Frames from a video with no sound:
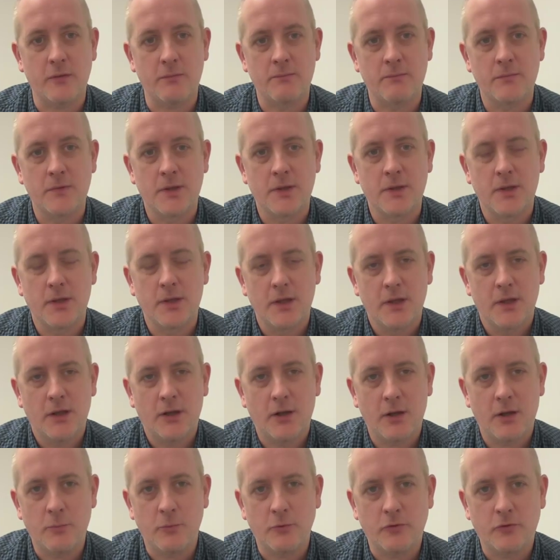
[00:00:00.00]
of the
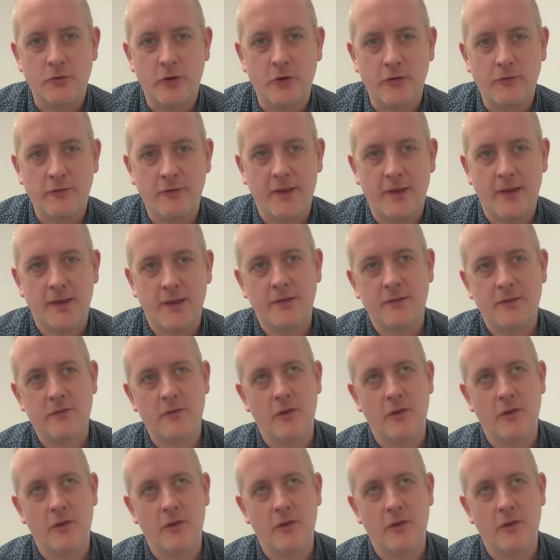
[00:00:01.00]
global stock take.